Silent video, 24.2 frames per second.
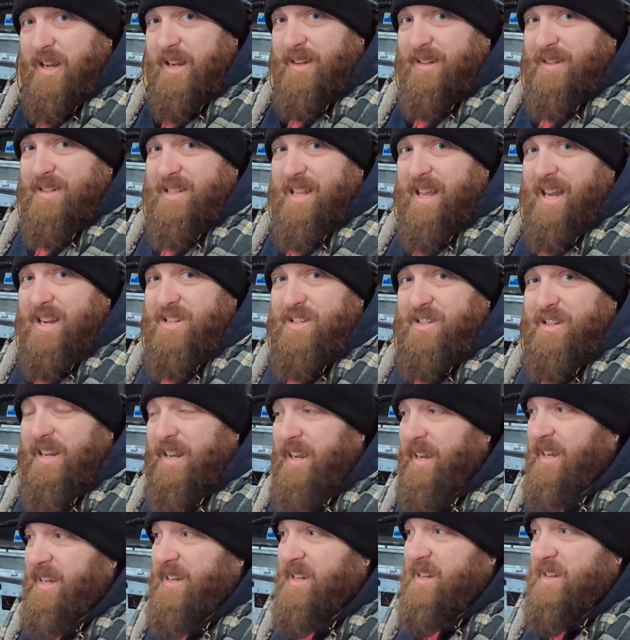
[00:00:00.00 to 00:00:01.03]
year, because last
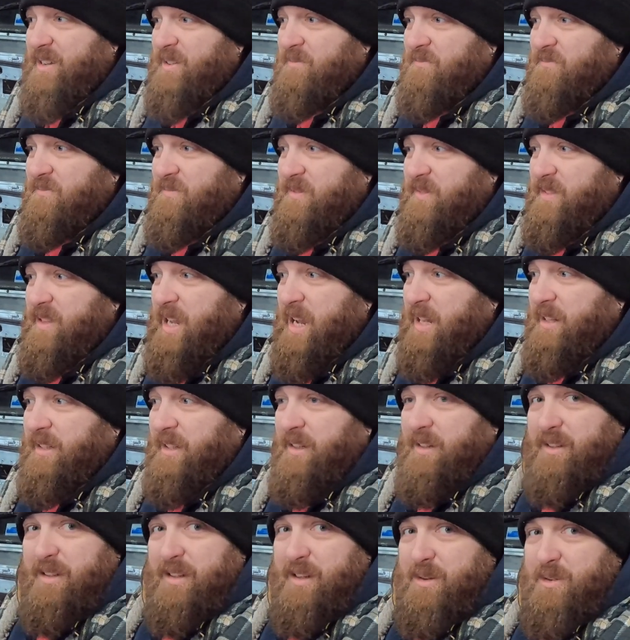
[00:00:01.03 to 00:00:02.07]
year none of
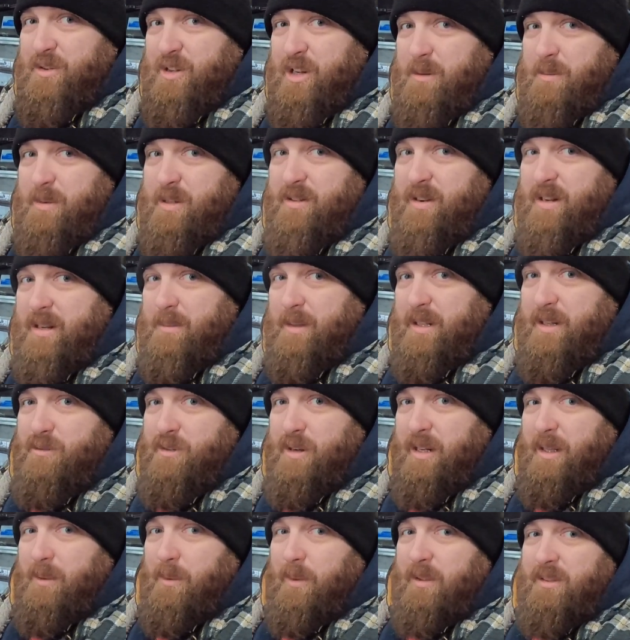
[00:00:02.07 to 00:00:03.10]
the other YouTubers or anybody
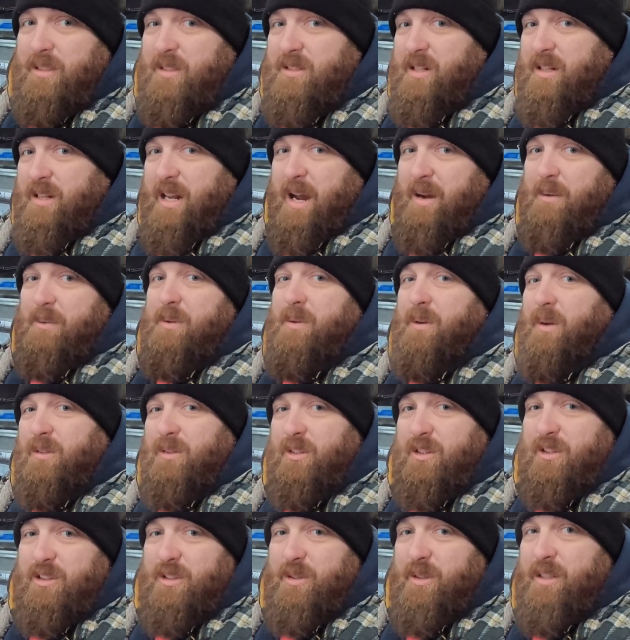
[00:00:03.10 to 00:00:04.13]
really wanted to know. They're all
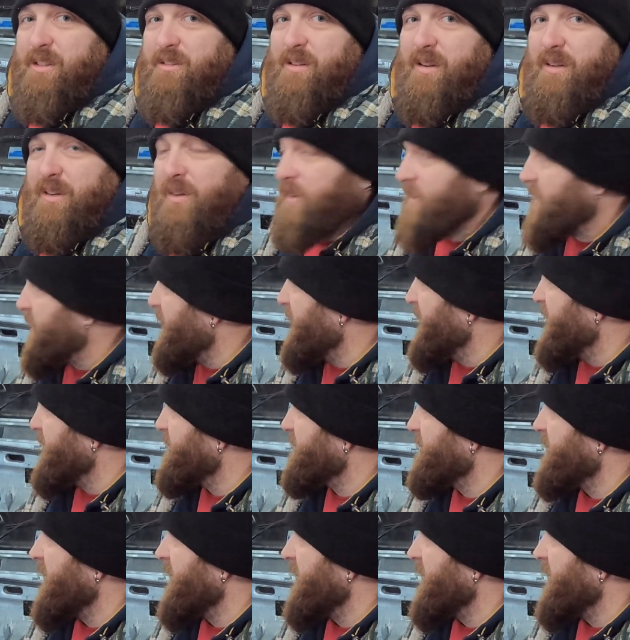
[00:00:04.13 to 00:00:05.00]
just doing their own little click,